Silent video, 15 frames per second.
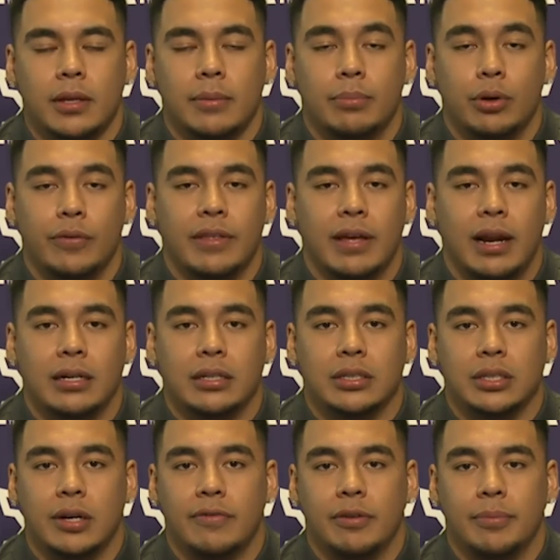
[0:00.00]
prove that I
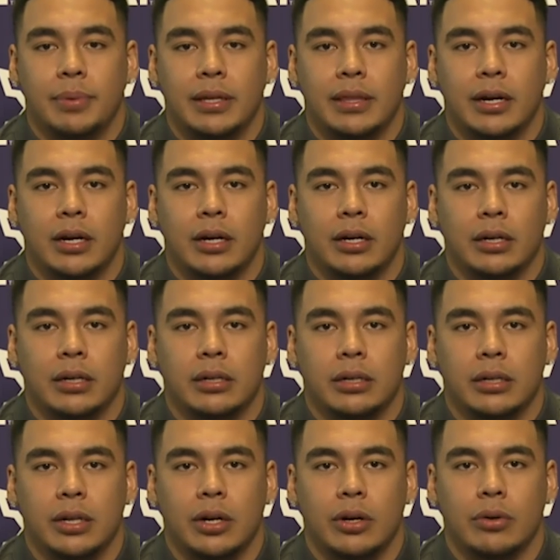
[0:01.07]
deserve to be there, and
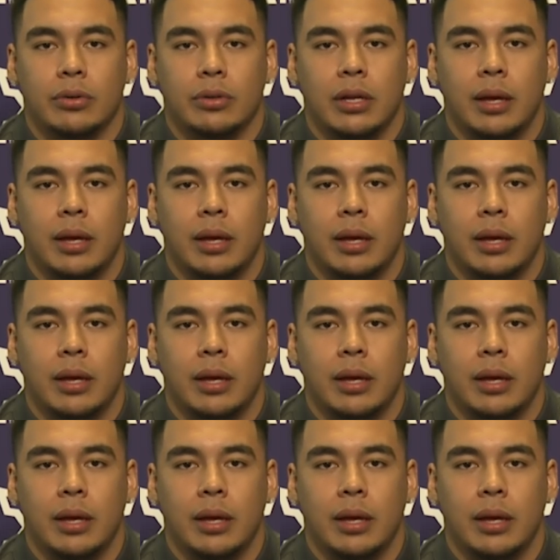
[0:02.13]
you know,